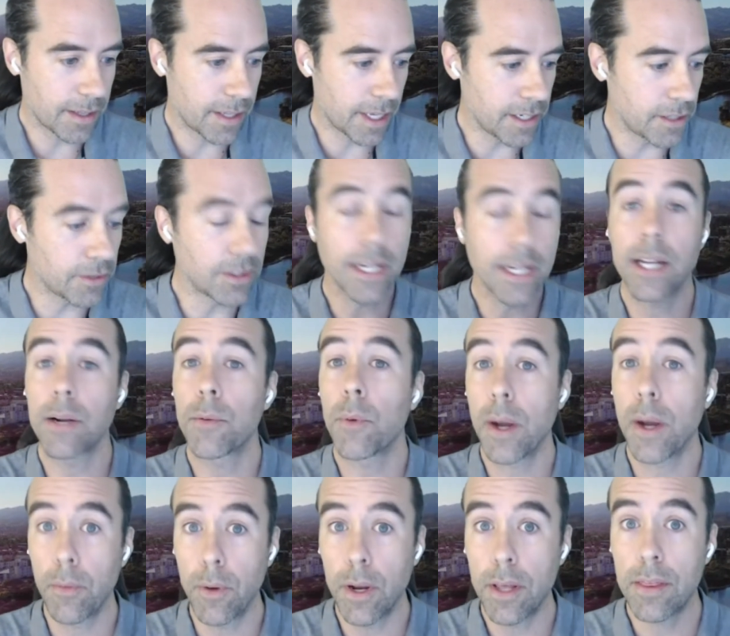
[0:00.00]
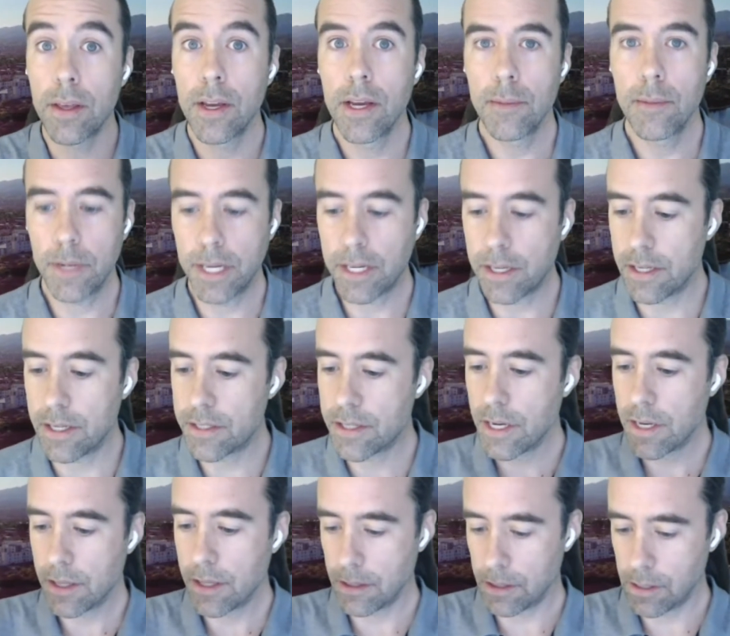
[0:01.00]
you can get away with,
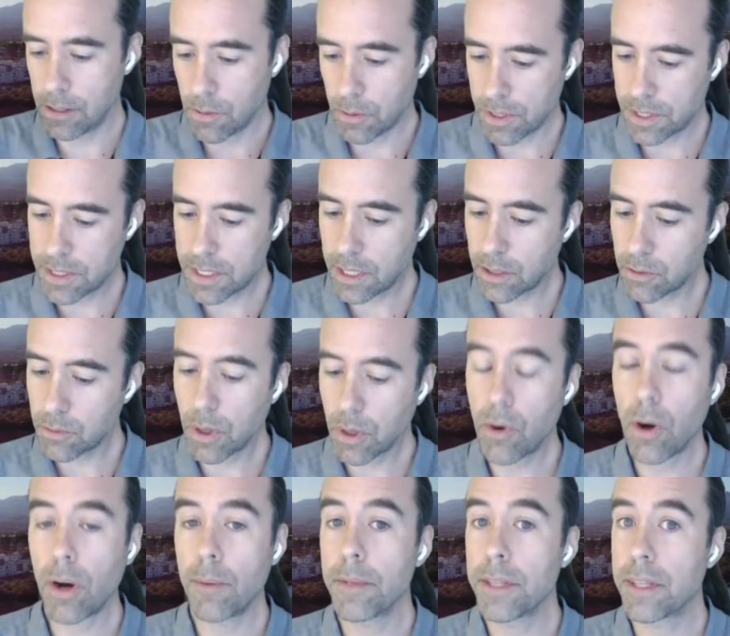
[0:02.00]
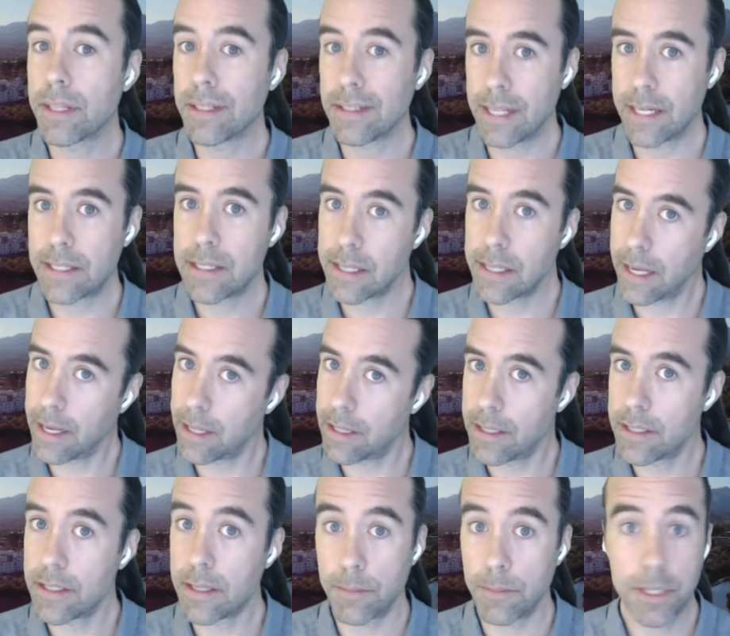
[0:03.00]
because the lower the skill requirement, the less
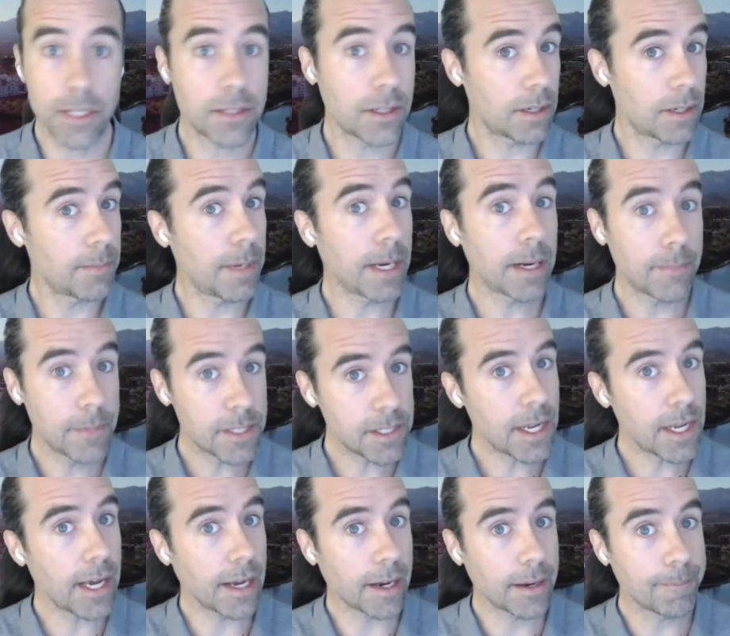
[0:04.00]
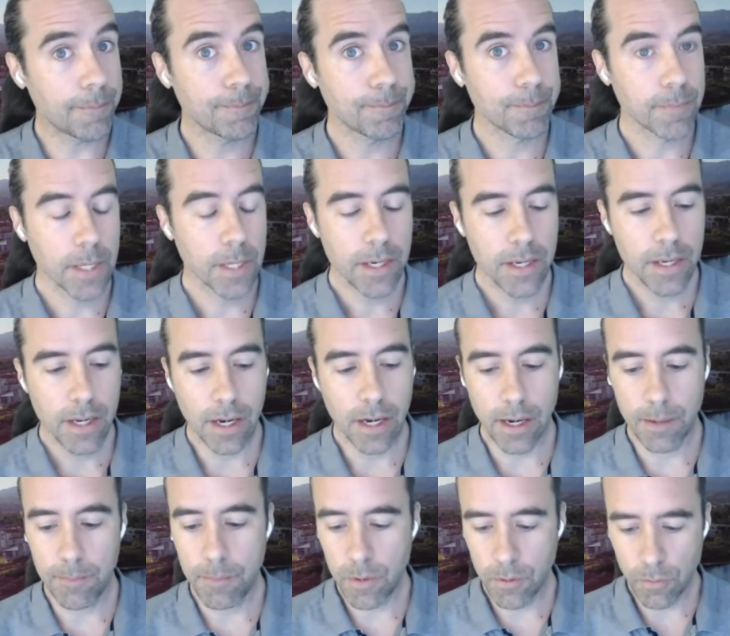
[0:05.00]
likely somebody's going to make a mistake.
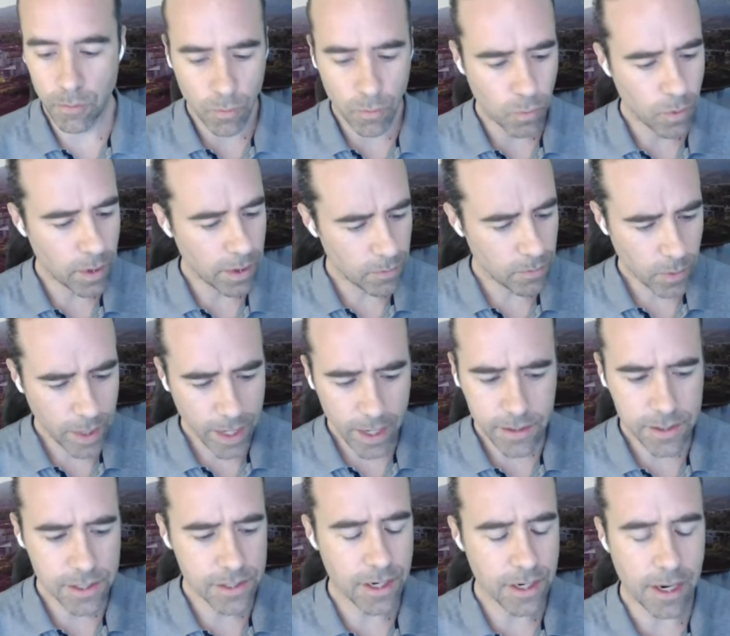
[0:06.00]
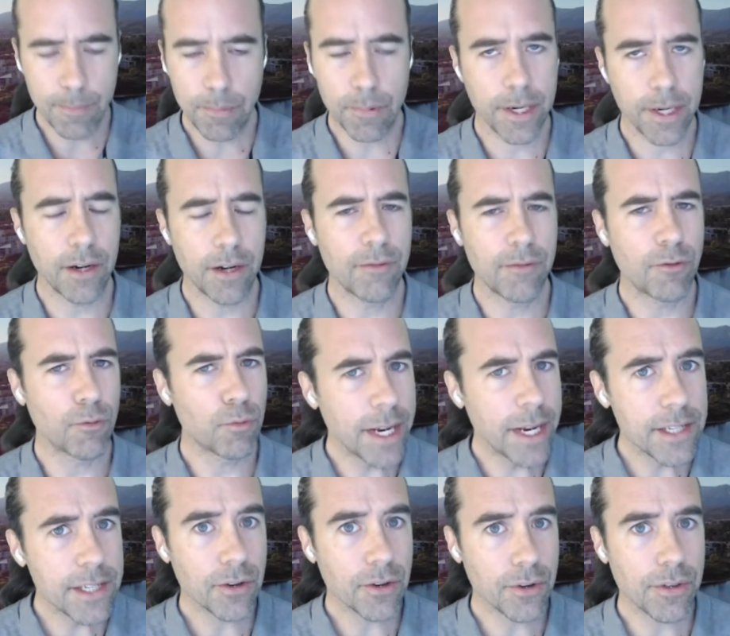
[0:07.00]
Warehouses operate on
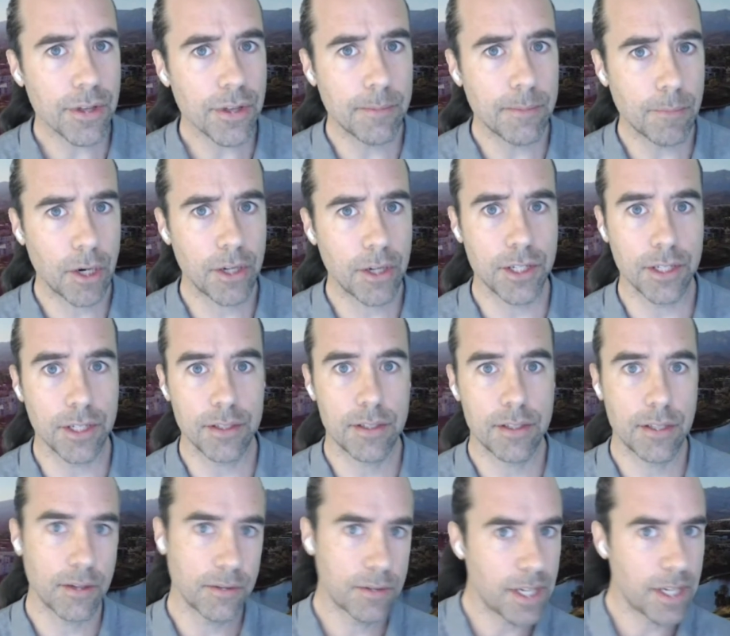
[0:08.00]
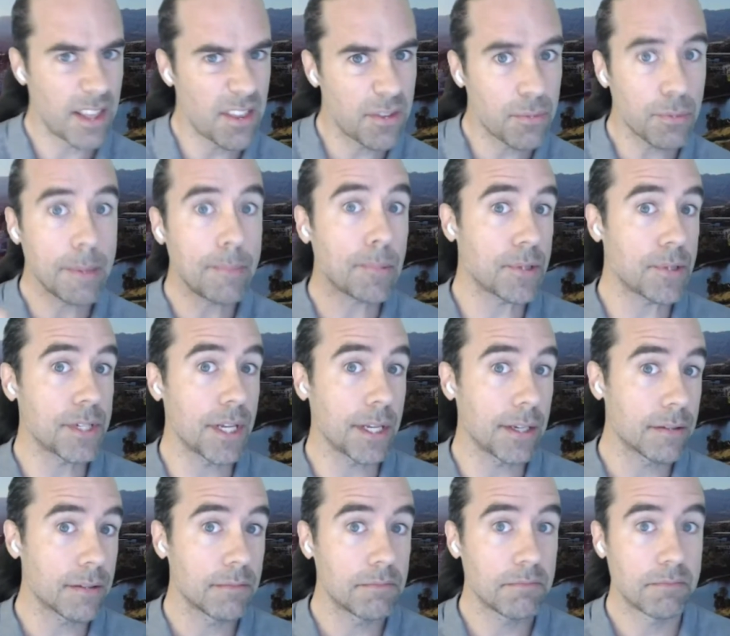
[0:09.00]
razor thin margins, so say 3%,
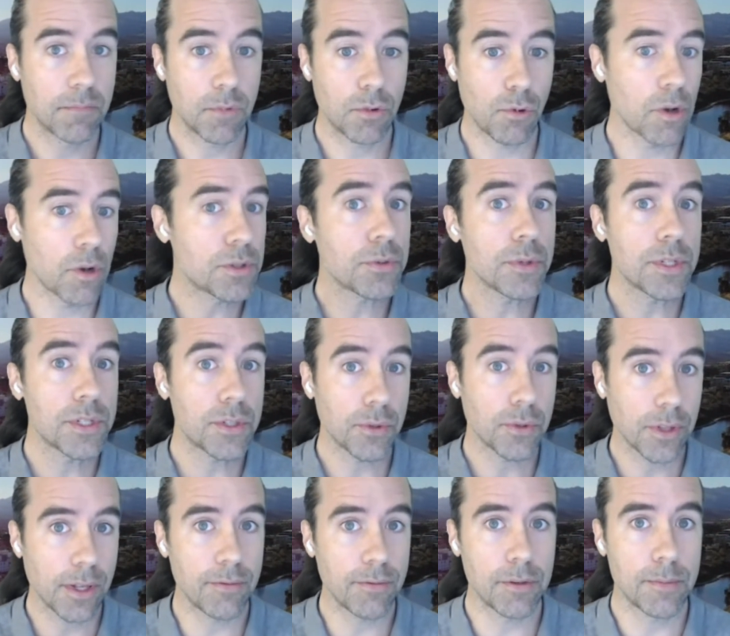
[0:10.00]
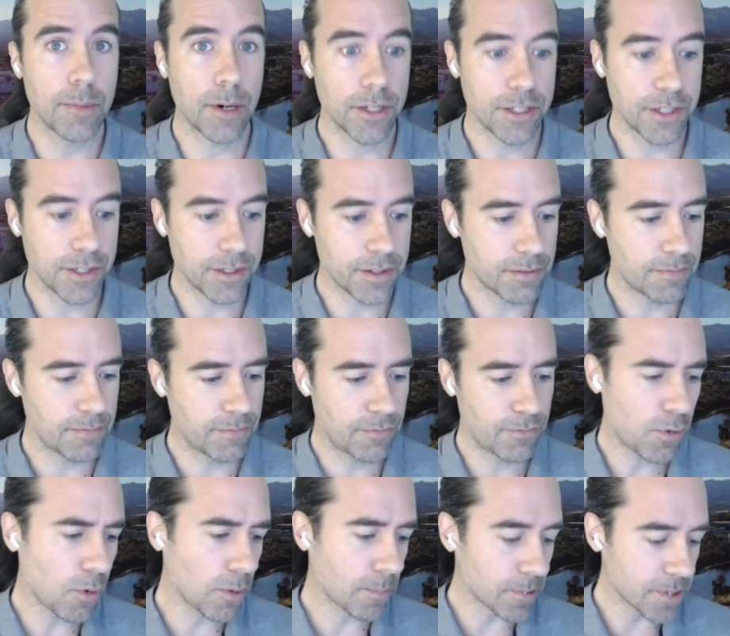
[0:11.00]
grocery store level margins,
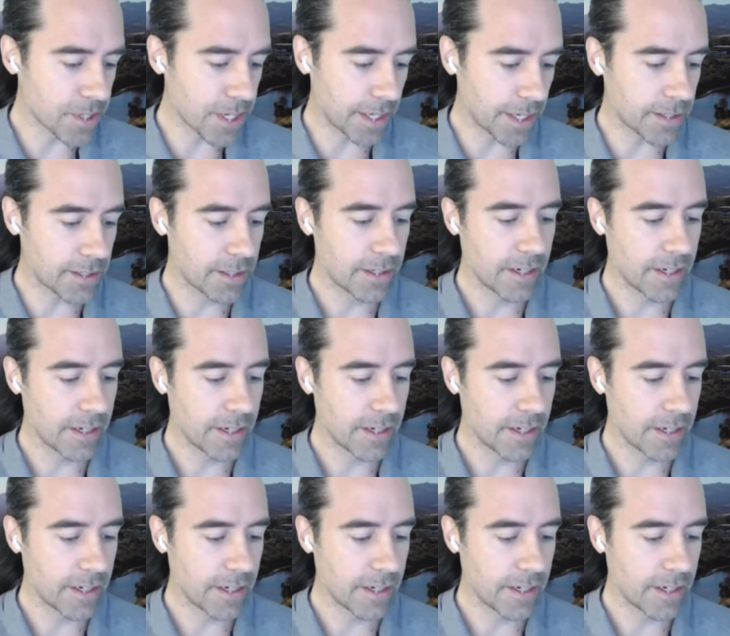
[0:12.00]
4%.